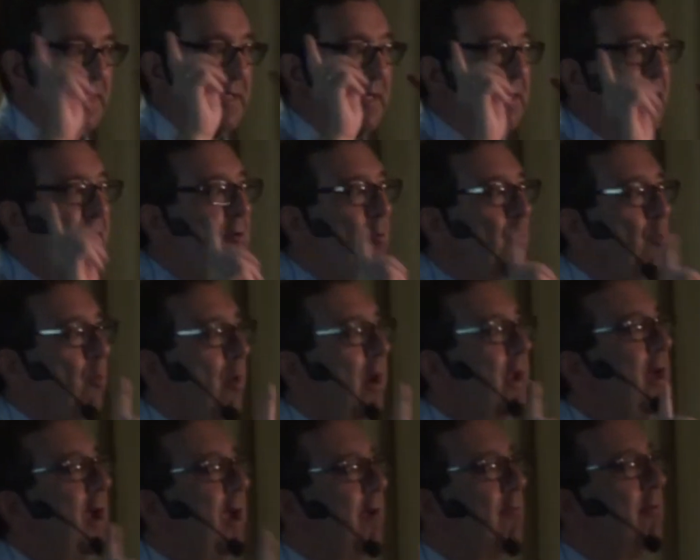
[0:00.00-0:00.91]
What I
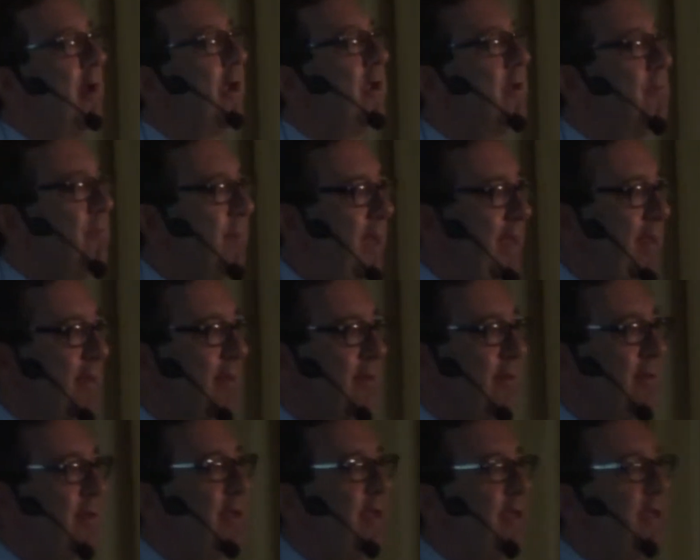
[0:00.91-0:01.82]
recommend
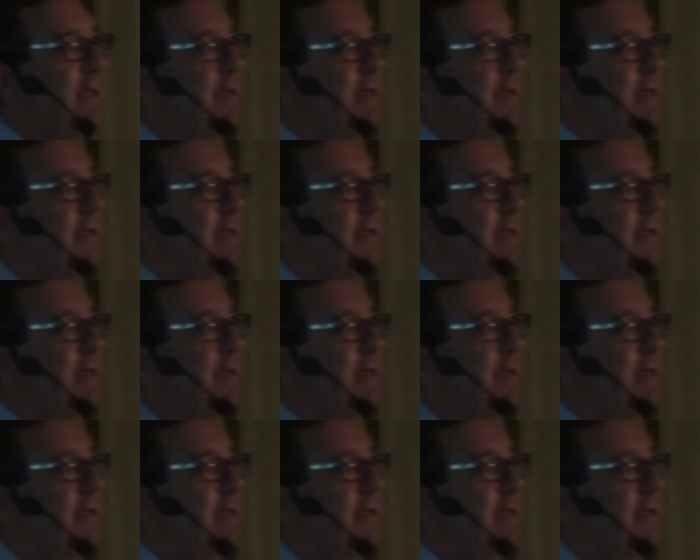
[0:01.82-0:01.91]
is,